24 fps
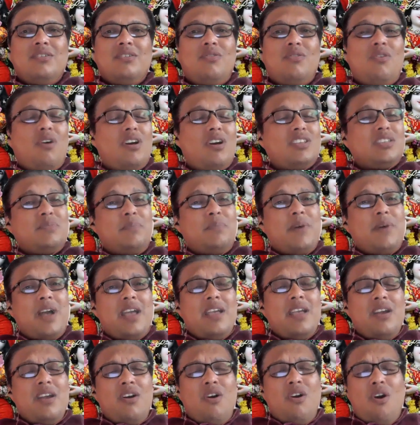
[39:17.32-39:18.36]
caused by
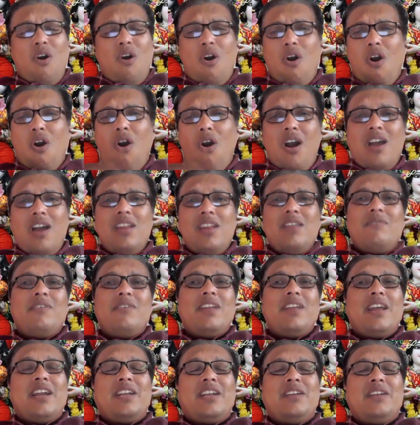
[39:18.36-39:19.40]
all
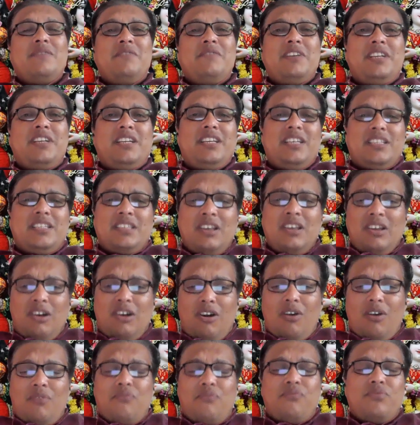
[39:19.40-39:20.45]
our activities
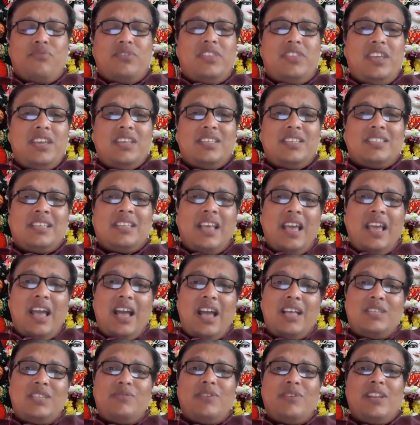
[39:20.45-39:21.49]
of this
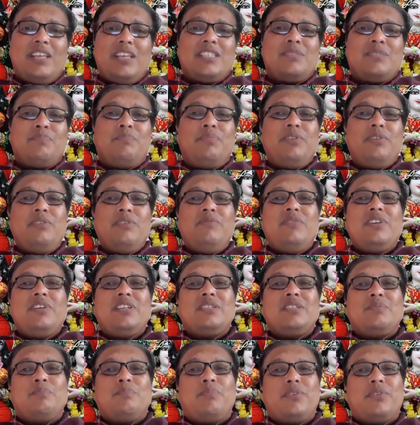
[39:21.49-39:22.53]
as well as
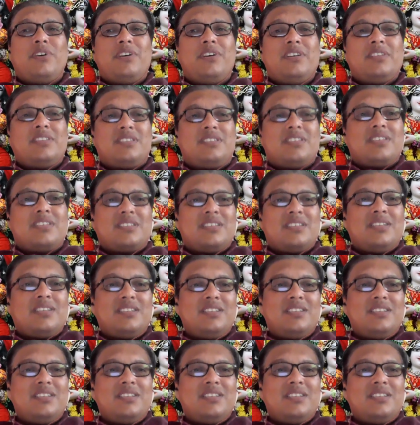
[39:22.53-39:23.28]
previous births